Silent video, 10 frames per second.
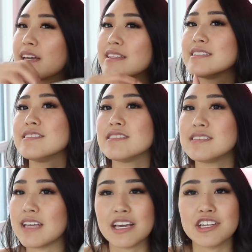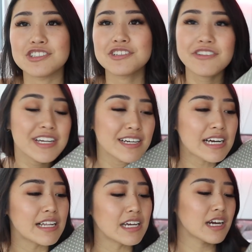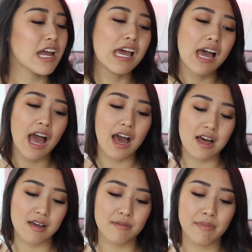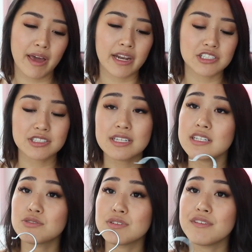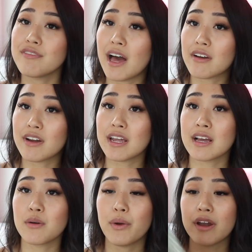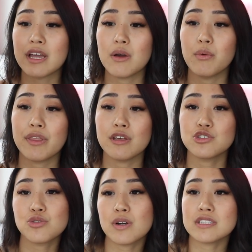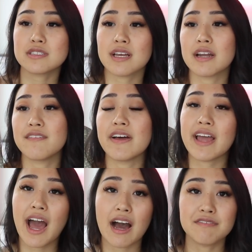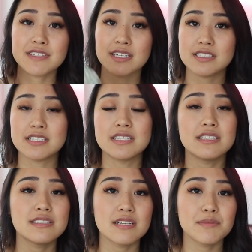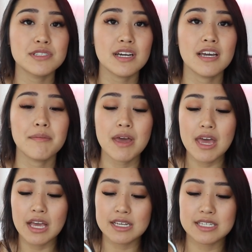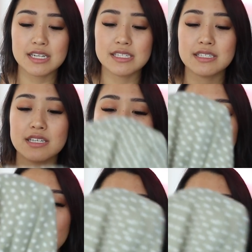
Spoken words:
like this sage green color. And I just think it's really flattering wearing it with shorts, kind of like half tucked in the summertime, because it is this